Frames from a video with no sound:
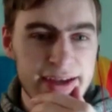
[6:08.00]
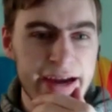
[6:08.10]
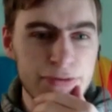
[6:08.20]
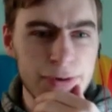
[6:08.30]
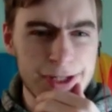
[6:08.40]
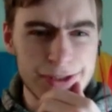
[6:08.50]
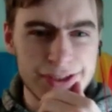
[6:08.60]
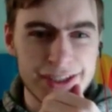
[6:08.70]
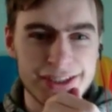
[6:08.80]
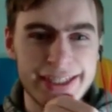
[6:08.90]
everyone who's
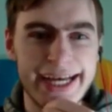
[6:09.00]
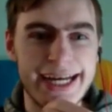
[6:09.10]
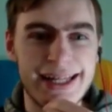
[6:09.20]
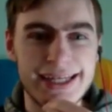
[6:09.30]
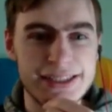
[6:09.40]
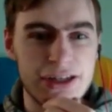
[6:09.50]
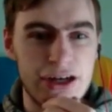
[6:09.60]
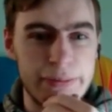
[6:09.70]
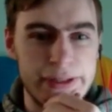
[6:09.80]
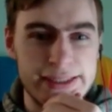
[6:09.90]
seriously analyzing
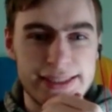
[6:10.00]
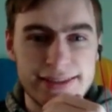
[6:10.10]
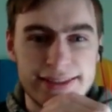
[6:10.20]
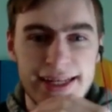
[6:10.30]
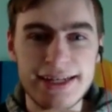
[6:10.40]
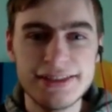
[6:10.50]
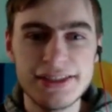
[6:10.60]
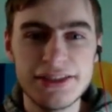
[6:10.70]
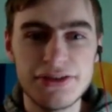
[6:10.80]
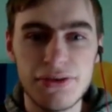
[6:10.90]
openings has a
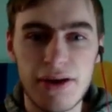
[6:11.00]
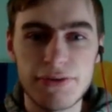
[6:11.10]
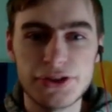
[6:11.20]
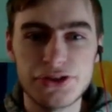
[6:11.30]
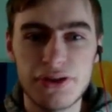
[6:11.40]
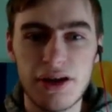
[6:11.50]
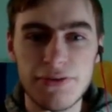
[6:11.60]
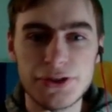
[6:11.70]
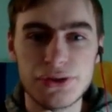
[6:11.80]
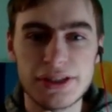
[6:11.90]
tendency to
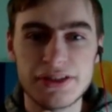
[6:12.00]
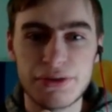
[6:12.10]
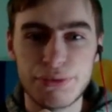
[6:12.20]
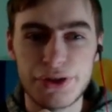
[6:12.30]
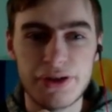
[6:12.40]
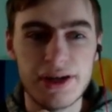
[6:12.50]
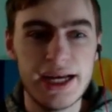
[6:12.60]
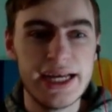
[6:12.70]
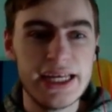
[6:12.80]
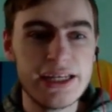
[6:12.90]
overtrust the computer,
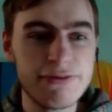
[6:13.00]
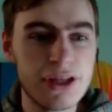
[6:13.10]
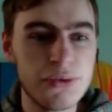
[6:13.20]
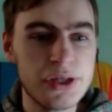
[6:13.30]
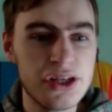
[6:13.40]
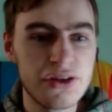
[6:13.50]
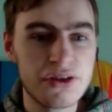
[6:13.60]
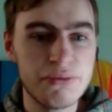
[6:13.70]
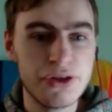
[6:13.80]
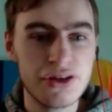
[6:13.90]
even though we know the
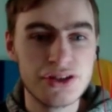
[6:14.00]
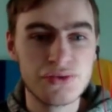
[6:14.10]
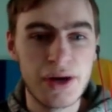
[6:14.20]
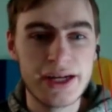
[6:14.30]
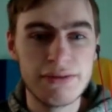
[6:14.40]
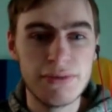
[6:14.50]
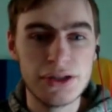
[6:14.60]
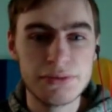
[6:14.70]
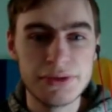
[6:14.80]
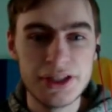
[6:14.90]
computer is right in
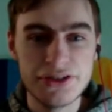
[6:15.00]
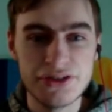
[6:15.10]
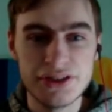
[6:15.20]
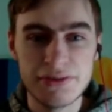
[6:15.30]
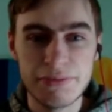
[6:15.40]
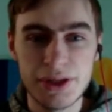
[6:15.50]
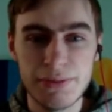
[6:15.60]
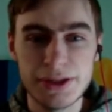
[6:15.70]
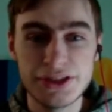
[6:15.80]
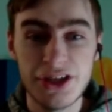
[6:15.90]
most positions. Pretty
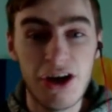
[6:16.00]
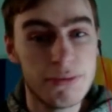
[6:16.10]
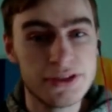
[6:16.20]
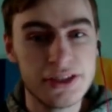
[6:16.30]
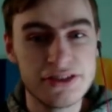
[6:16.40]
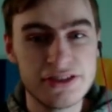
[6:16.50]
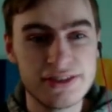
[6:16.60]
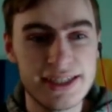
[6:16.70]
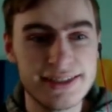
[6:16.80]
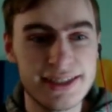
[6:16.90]
much in all positions,
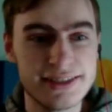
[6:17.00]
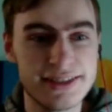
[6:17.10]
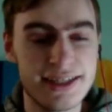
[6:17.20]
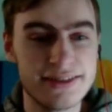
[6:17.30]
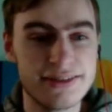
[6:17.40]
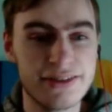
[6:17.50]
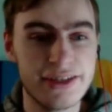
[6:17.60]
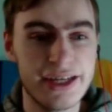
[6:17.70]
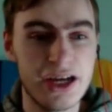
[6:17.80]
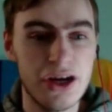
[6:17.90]
that doesn't
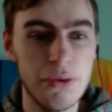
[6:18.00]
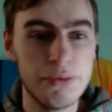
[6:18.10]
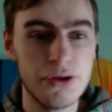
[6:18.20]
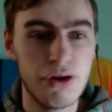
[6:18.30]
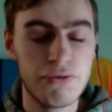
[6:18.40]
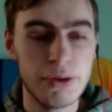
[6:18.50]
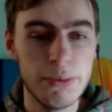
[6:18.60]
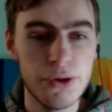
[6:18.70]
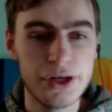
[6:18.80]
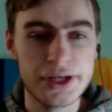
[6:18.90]
necessarily help you over the
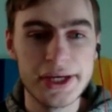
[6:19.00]
board.